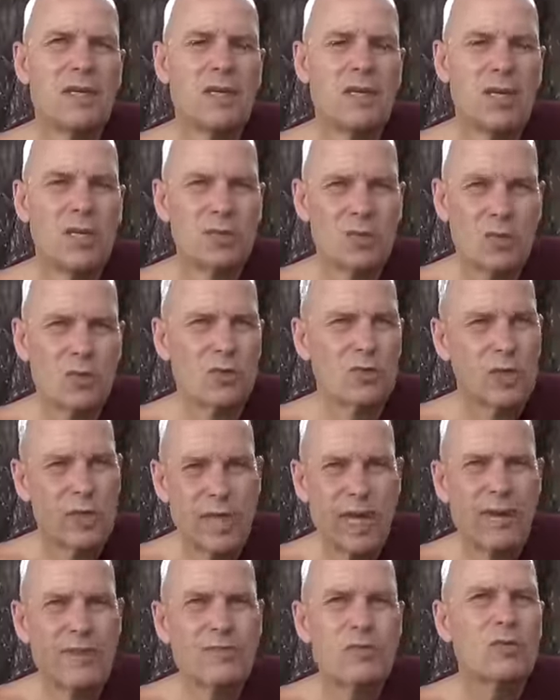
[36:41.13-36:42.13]
Uh, so they
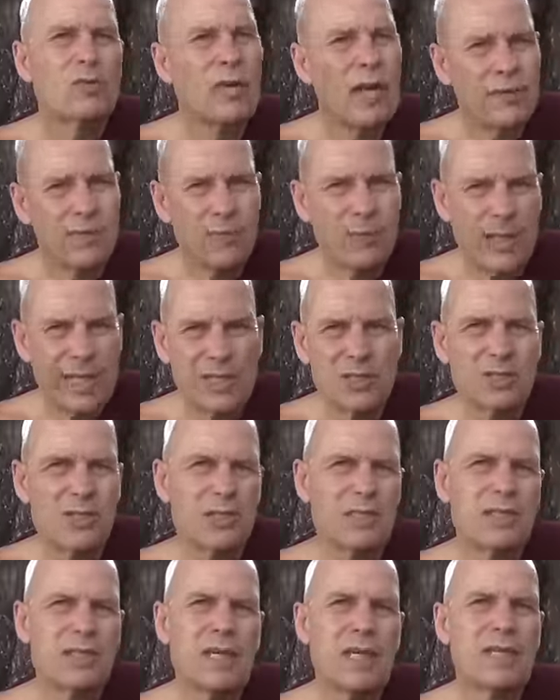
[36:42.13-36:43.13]
have to have
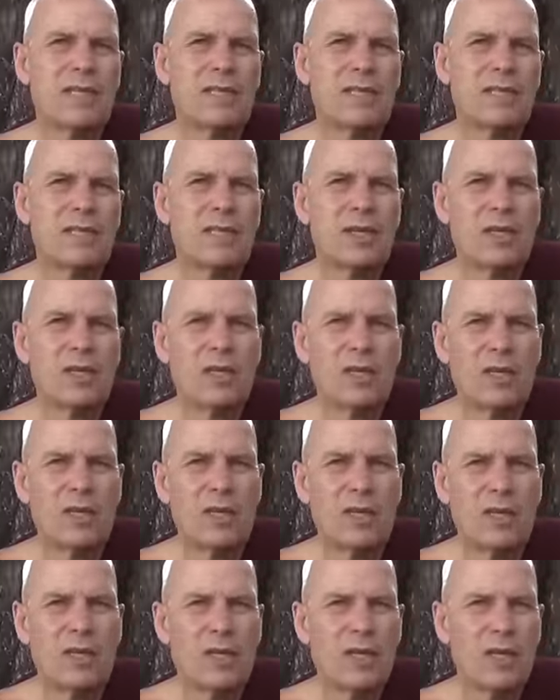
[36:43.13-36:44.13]
medicine and
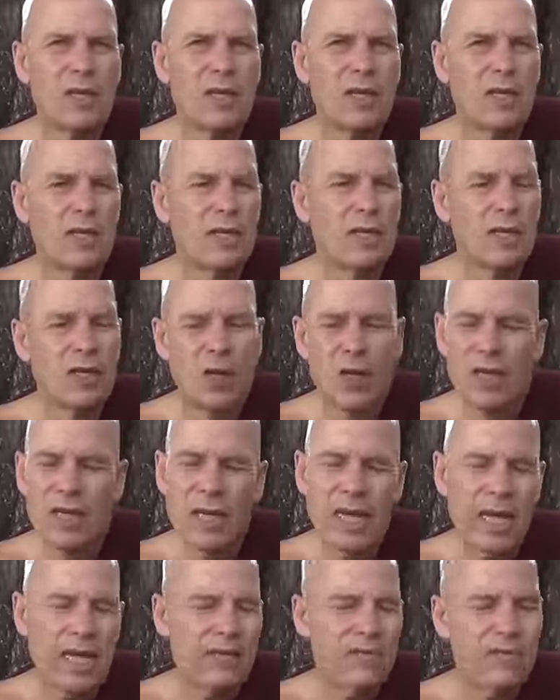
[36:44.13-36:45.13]
uh, long
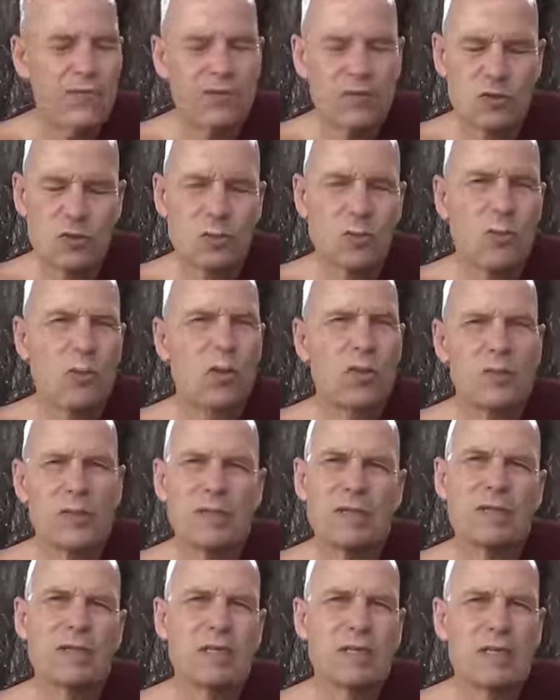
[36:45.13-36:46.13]
life support
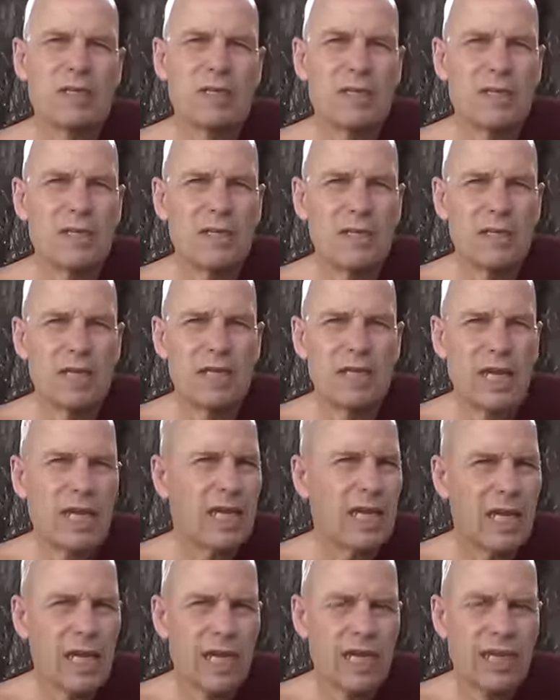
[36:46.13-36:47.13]
in A
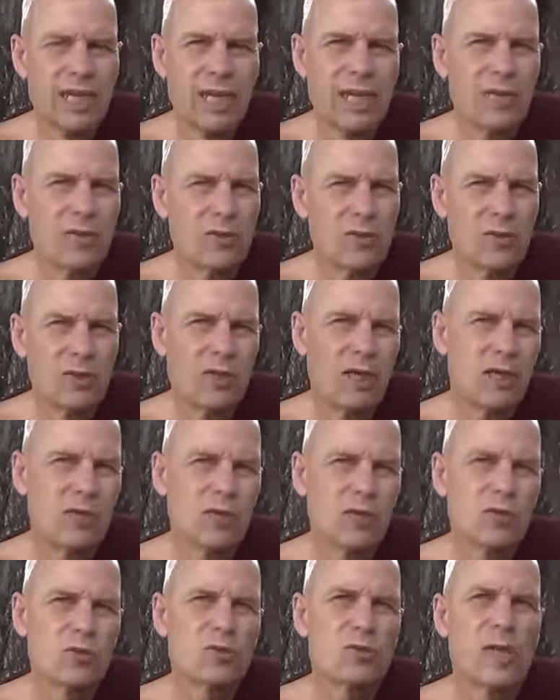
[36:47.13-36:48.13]
A and
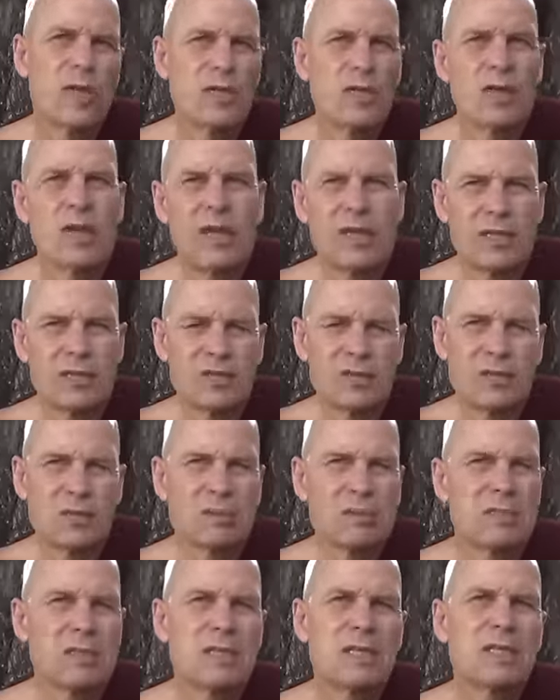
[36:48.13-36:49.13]
anonymous alcoholics
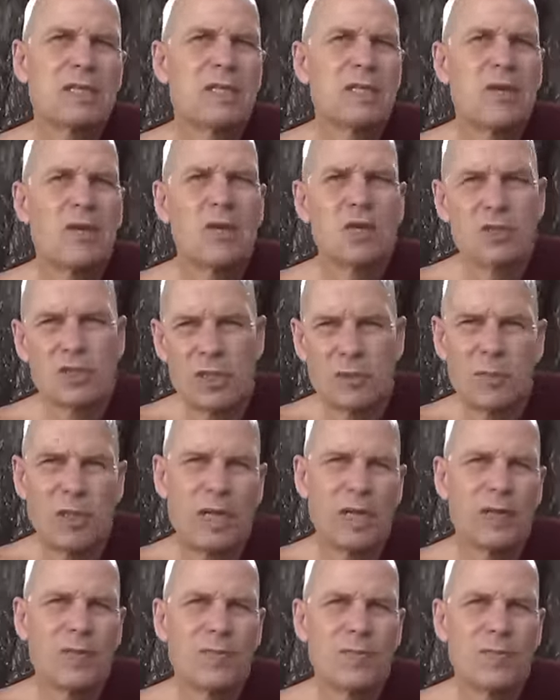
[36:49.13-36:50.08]
or similar,